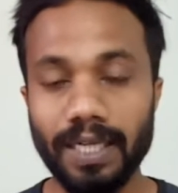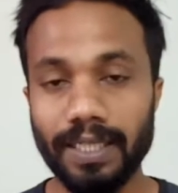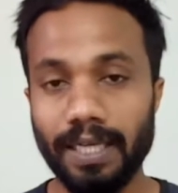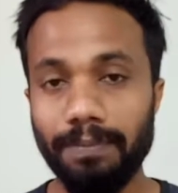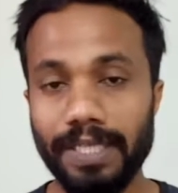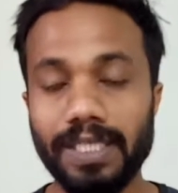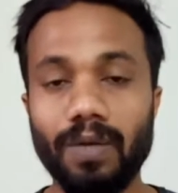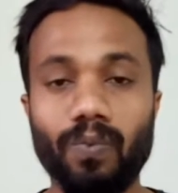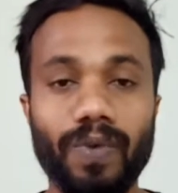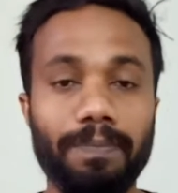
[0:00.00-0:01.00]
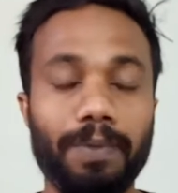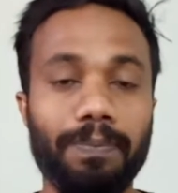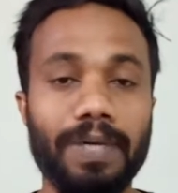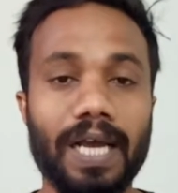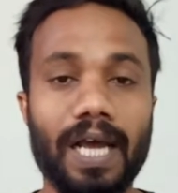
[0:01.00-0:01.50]
That means when
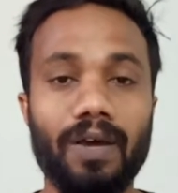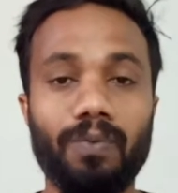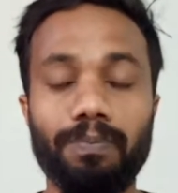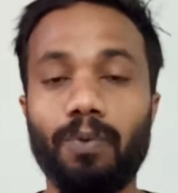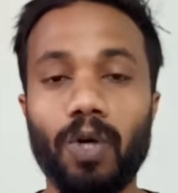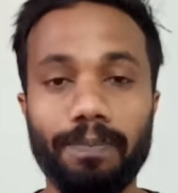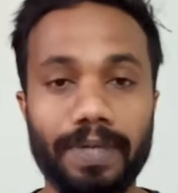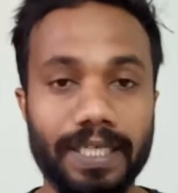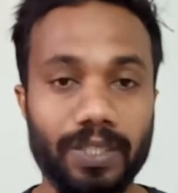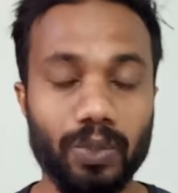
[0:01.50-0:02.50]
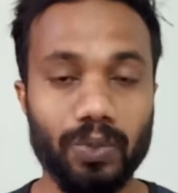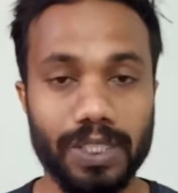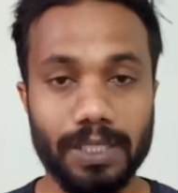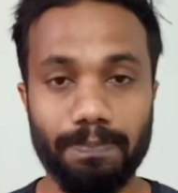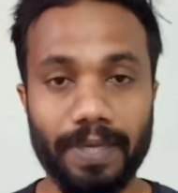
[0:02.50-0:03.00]
people have more money to
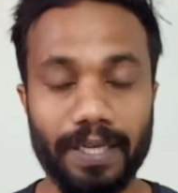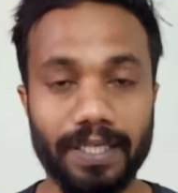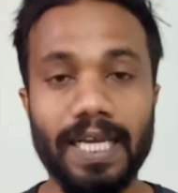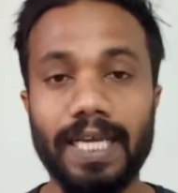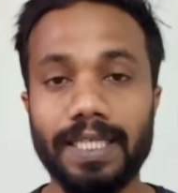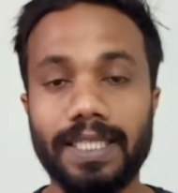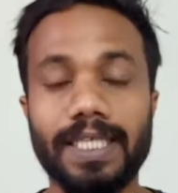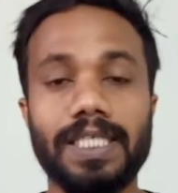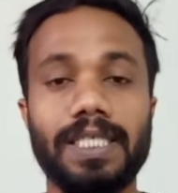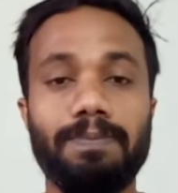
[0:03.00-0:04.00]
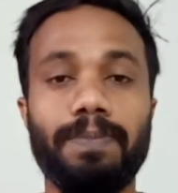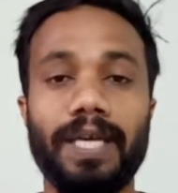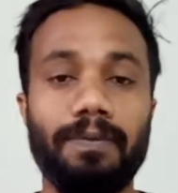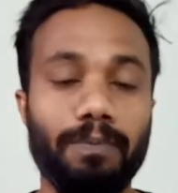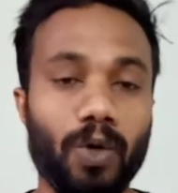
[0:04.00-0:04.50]
spend, they
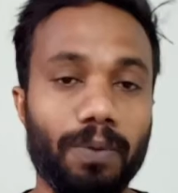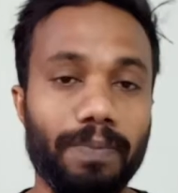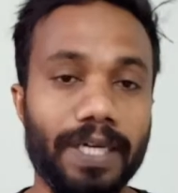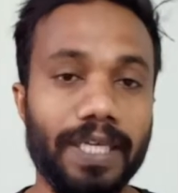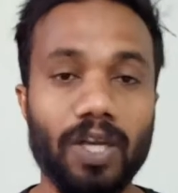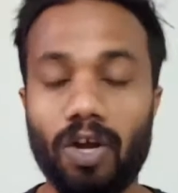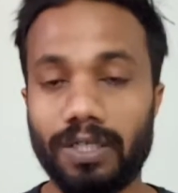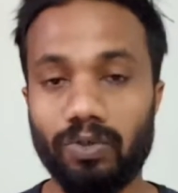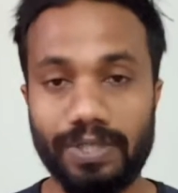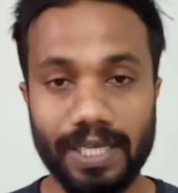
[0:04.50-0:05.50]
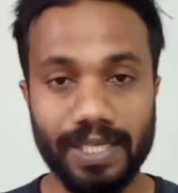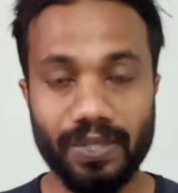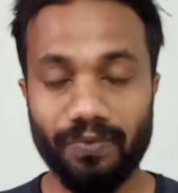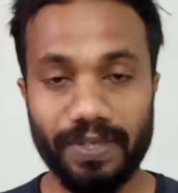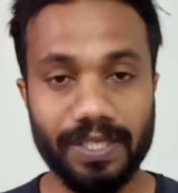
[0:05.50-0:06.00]
spend more money on goods and
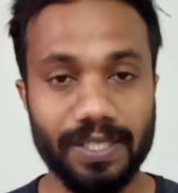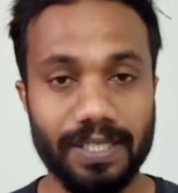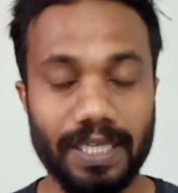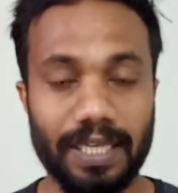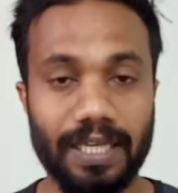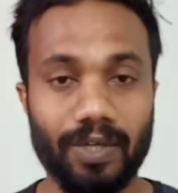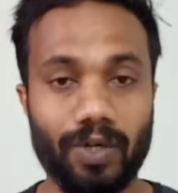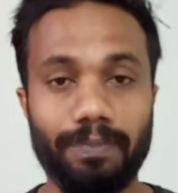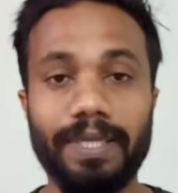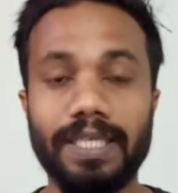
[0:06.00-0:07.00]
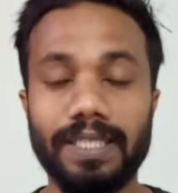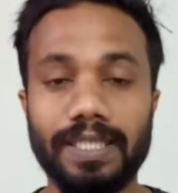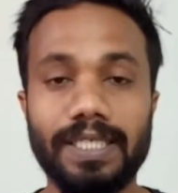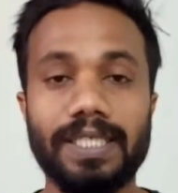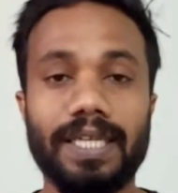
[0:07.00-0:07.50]
services in an economy.
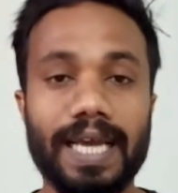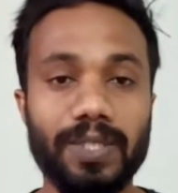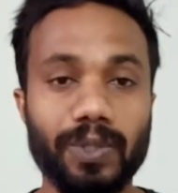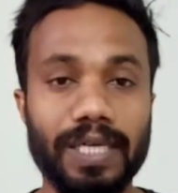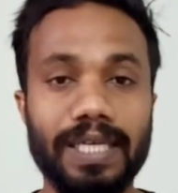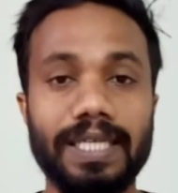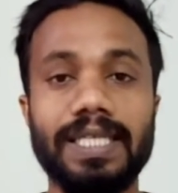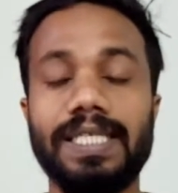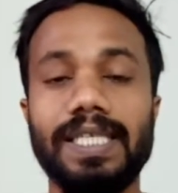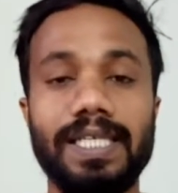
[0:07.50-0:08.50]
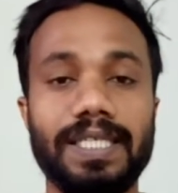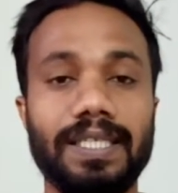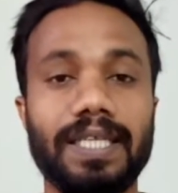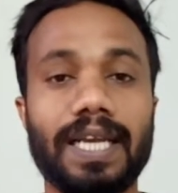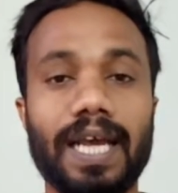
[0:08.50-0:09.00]
This naturally results
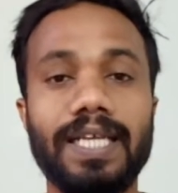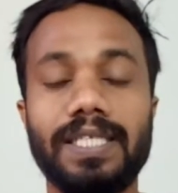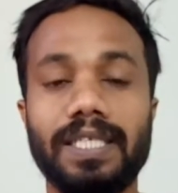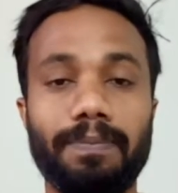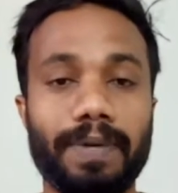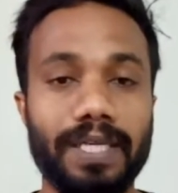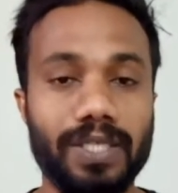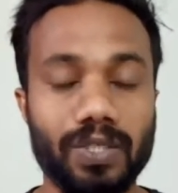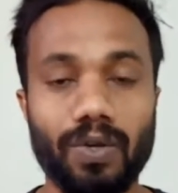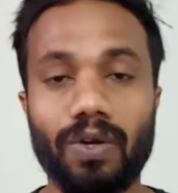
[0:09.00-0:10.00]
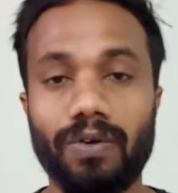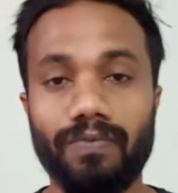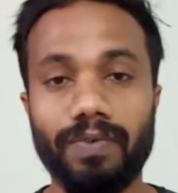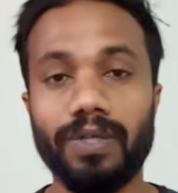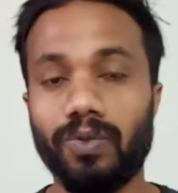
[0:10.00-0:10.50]
in the rise in the price
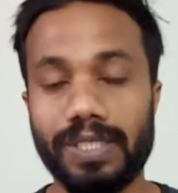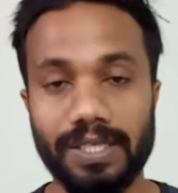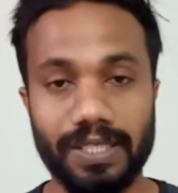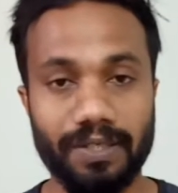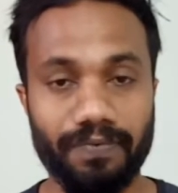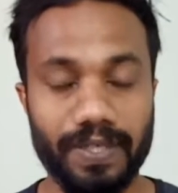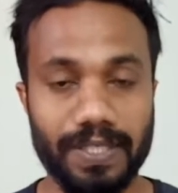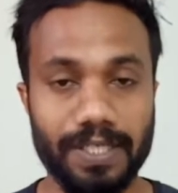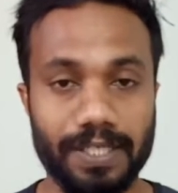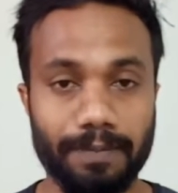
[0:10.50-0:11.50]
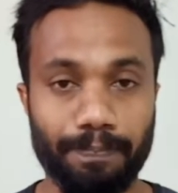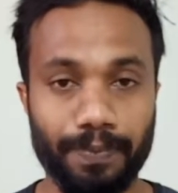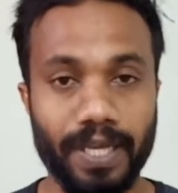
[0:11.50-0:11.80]
of goods and services.